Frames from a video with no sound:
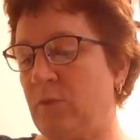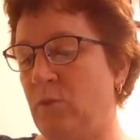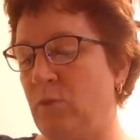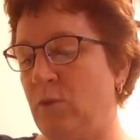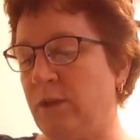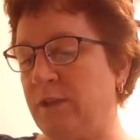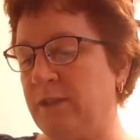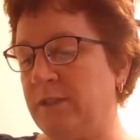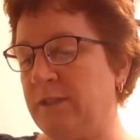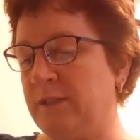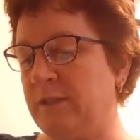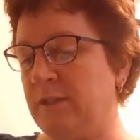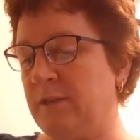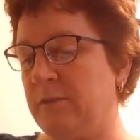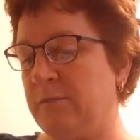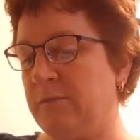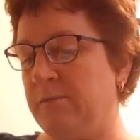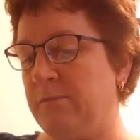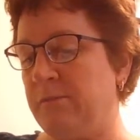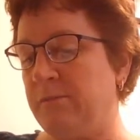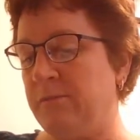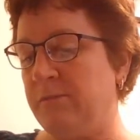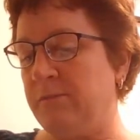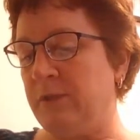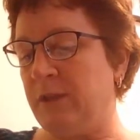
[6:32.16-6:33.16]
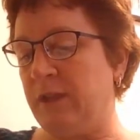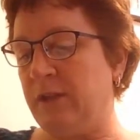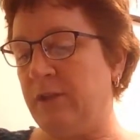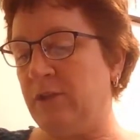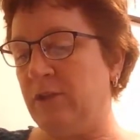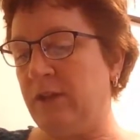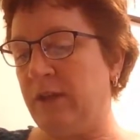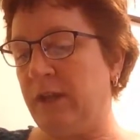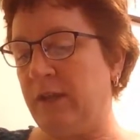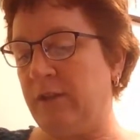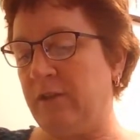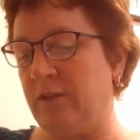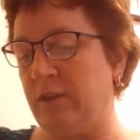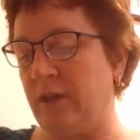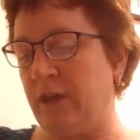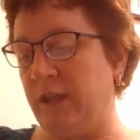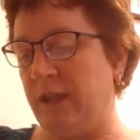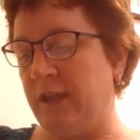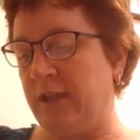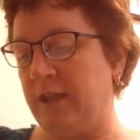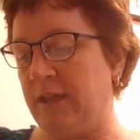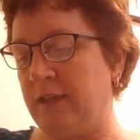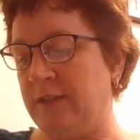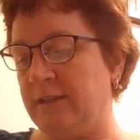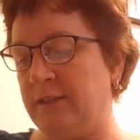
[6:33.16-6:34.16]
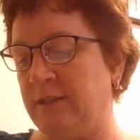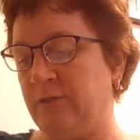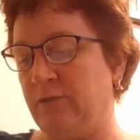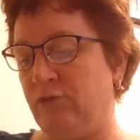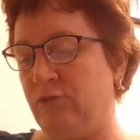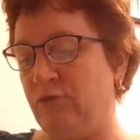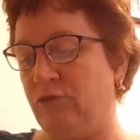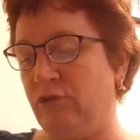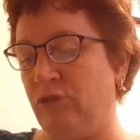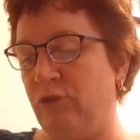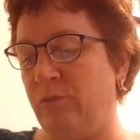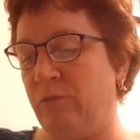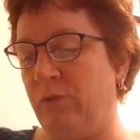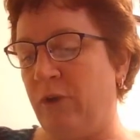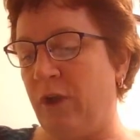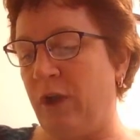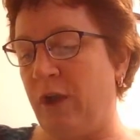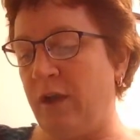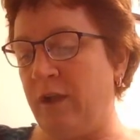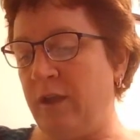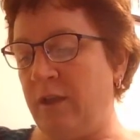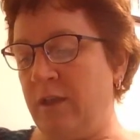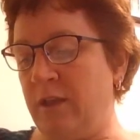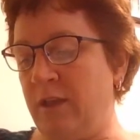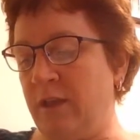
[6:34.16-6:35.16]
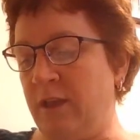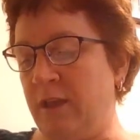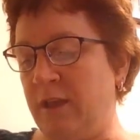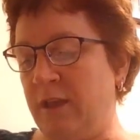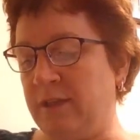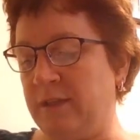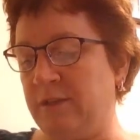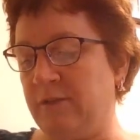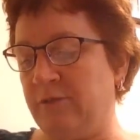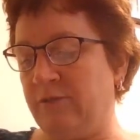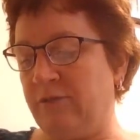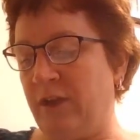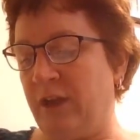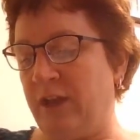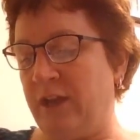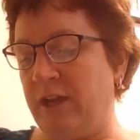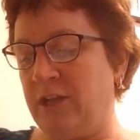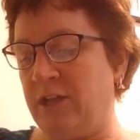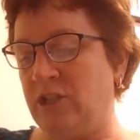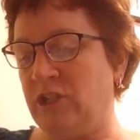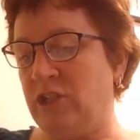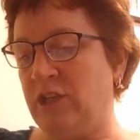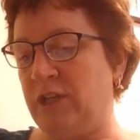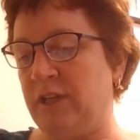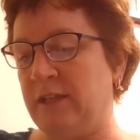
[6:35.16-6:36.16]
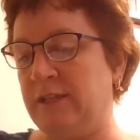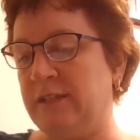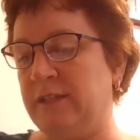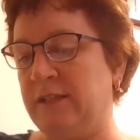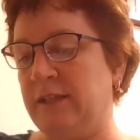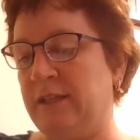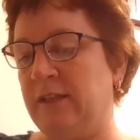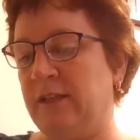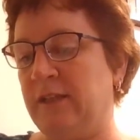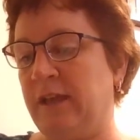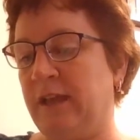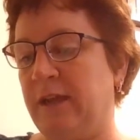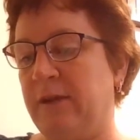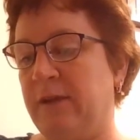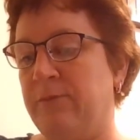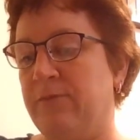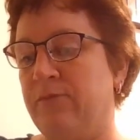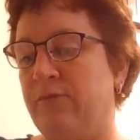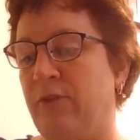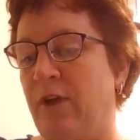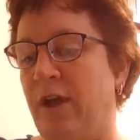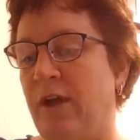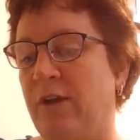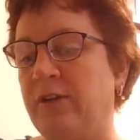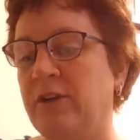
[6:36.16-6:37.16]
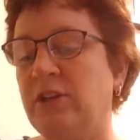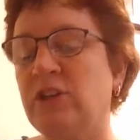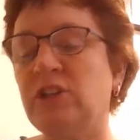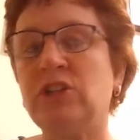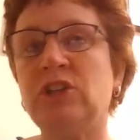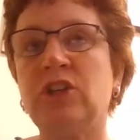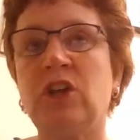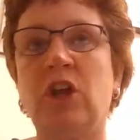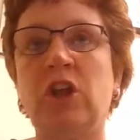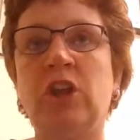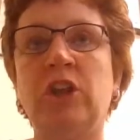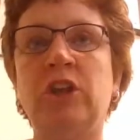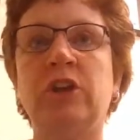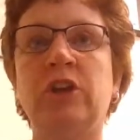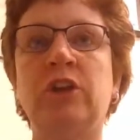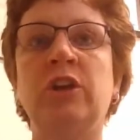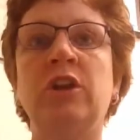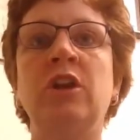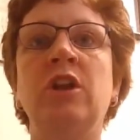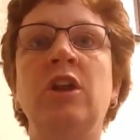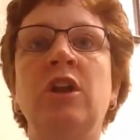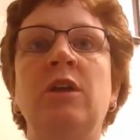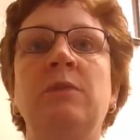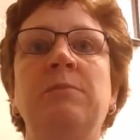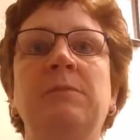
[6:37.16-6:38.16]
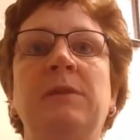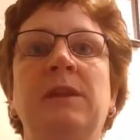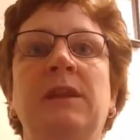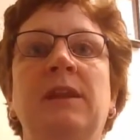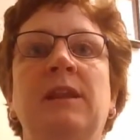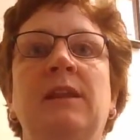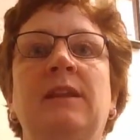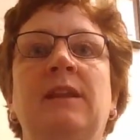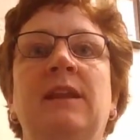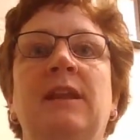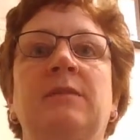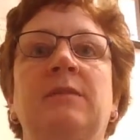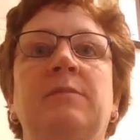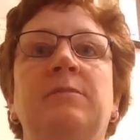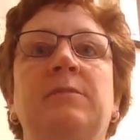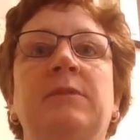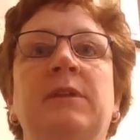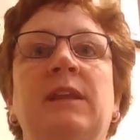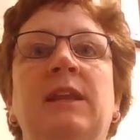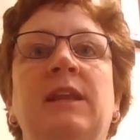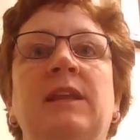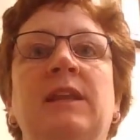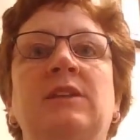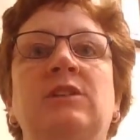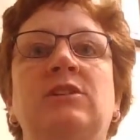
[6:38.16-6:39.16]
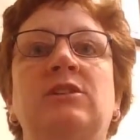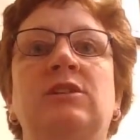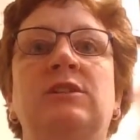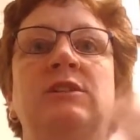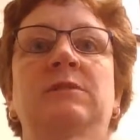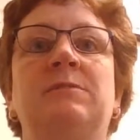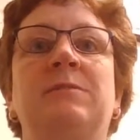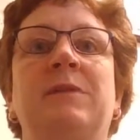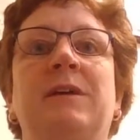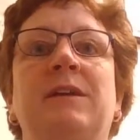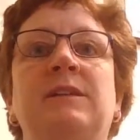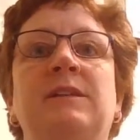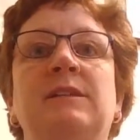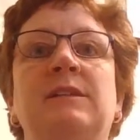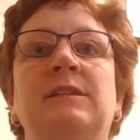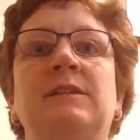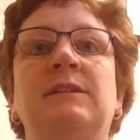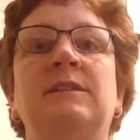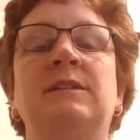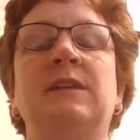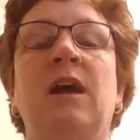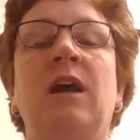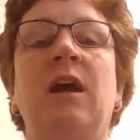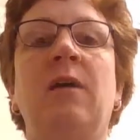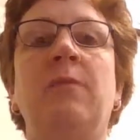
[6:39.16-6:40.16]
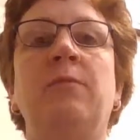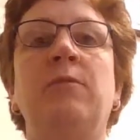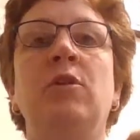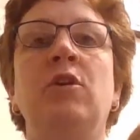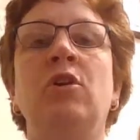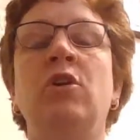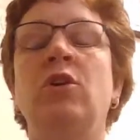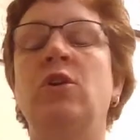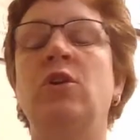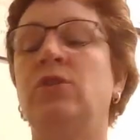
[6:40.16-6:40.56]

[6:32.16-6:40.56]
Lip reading: What's the blood looking like? Is it rubra? Is it reddish? Is it like a brownish color, meaning that the bleeding is just about to stop?